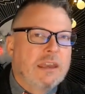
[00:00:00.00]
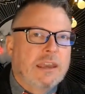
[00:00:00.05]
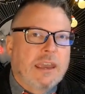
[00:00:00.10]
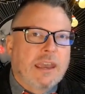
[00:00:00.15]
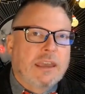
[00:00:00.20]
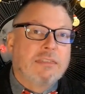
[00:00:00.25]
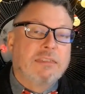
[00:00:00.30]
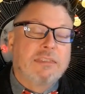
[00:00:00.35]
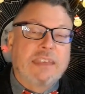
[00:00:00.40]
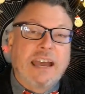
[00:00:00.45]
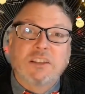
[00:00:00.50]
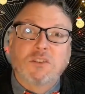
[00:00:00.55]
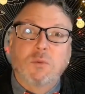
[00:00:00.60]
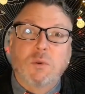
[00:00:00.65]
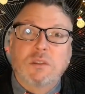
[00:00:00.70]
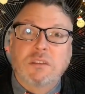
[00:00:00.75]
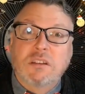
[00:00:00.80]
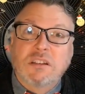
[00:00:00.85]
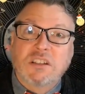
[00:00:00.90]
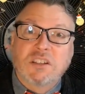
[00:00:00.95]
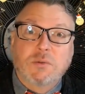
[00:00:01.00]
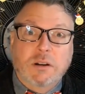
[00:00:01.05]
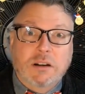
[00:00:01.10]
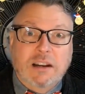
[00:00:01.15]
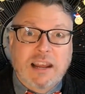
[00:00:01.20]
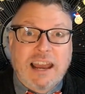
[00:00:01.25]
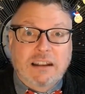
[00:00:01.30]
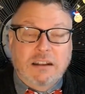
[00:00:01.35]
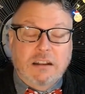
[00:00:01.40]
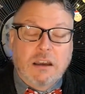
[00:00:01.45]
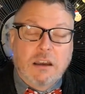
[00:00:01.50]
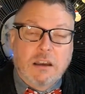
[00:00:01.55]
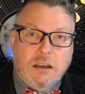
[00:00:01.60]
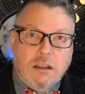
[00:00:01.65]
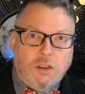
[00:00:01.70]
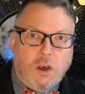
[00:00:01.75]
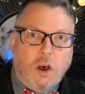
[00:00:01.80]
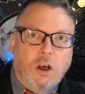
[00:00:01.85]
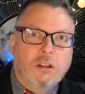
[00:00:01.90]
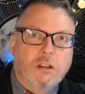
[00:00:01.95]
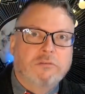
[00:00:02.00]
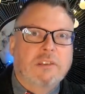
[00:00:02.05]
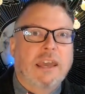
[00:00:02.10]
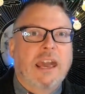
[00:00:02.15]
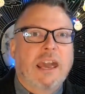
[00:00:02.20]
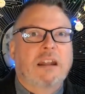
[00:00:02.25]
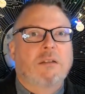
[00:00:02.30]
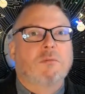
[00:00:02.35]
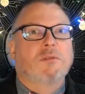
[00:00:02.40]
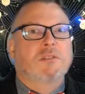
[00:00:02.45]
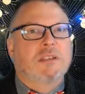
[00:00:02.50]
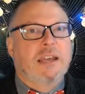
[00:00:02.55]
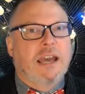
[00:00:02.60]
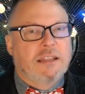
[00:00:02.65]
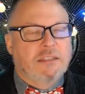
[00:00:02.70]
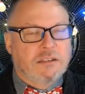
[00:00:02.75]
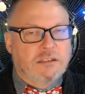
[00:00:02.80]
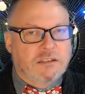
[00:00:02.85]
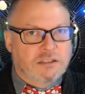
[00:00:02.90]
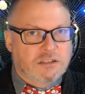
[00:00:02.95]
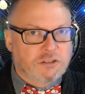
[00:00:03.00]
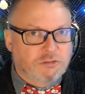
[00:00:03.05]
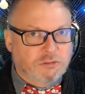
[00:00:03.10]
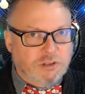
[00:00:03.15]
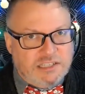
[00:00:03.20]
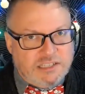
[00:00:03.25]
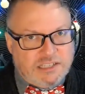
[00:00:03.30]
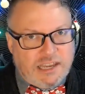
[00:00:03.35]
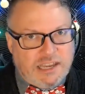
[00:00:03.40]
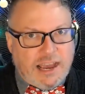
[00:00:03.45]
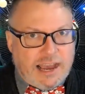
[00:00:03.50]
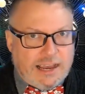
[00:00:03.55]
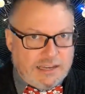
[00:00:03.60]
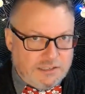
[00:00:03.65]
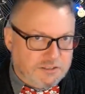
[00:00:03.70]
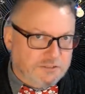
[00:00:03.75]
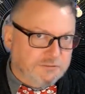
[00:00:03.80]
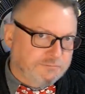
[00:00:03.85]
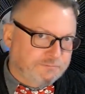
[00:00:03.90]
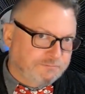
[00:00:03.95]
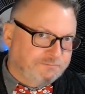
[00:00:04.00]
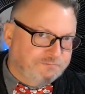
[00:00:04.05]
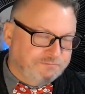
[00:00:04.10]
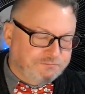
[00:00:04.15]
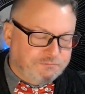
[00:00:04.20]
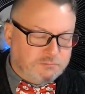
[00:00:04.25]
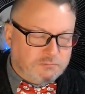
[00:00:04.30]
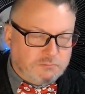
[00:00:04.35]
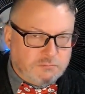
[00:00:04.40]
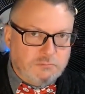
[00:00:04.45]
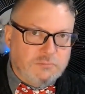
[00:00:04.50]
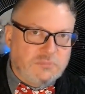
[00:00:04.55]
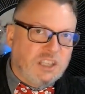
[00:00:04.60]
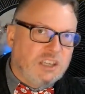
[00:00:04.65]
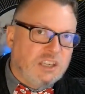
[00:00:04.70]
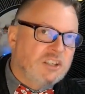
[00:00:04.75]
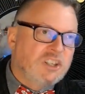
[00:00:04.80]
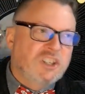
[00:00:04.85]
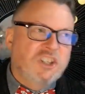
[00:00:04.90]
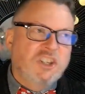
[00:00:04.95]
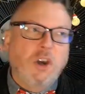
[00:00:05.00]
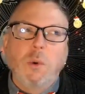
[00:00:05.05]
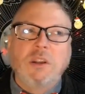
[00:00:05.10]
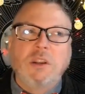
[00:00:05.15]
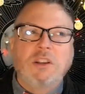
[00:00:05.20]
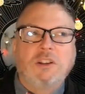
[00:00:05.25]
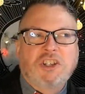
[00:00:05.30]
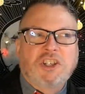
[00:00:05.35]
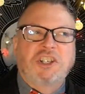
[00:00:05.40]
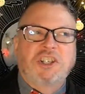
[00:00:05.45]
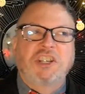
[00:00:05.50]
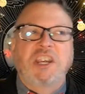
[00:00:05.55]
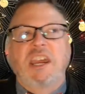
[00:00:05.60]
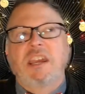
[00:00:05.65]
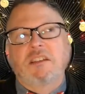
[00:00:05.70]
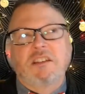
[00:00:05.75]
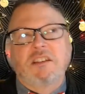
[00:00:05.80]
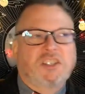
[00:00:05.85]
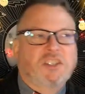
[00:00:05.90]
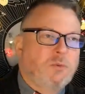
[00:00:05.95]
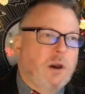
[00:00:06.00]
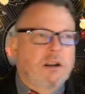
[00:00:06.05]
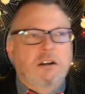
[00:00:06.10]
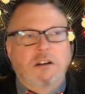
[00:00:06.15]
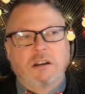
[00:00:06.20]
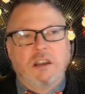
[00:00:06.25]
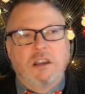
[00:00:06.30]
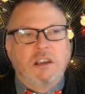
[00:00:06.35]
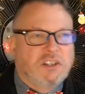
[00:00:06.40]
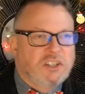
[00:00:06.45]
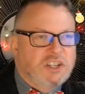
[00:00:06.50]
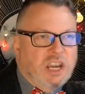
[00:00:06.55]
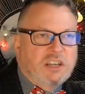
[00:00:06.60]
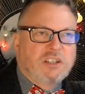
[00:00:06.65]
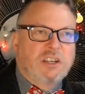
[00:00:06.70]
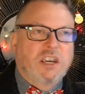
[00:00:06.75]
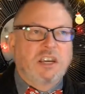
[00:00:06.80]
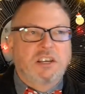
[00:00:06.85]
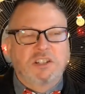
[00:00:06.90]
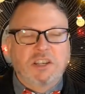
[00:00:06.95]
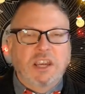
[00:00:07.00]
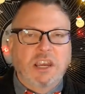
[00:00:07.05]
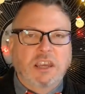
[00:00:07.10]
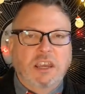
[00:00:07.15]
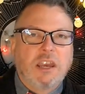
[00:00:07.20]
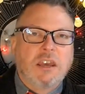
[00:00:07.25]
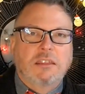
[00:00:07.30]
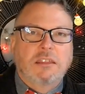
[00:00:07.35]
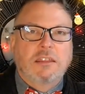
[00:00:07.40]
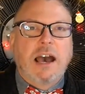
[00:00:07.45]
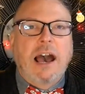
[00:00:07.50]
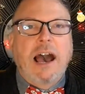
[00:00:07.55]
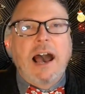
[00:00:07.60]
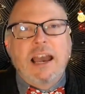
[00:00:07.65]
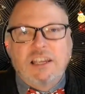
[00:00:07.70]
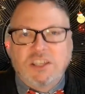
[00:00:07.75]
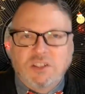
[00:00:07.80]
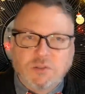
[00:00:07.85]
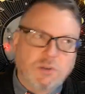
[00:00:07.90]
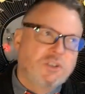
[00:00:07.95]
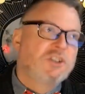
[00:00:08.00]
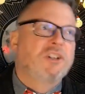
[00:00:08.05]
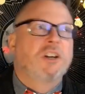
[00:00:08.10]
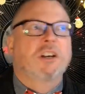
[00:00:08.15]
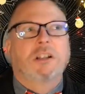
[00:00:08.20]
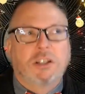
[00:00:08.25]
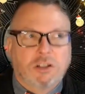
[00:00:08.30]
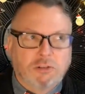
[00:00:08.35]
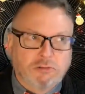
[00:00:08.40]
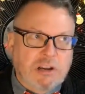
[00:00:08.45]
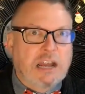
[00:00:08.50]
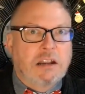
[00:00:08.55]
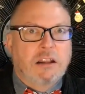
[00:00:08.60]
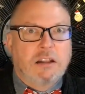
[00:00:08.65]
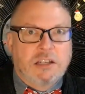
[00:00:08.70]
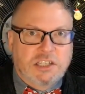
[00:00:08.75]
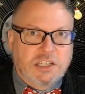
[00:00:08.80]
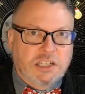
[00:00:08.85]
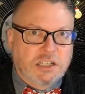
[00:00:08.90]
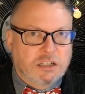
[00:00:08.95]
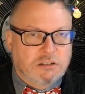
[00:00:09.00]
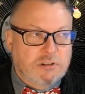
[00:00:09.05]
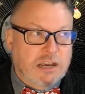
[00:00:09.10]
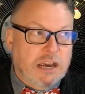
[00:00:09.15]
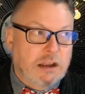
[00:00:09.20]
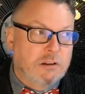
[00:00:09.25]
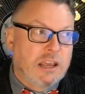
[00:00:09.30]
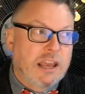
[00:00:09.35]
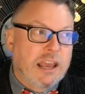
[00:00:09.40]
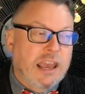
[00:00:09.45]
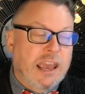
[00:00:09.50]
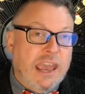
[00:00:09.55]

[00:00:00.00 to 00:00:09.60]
And that's what this sweater had. All of the animals had these crazy eyes. So when you shake the sweater, shake, shake, shake, the eyes would jiggle around and jiggle around.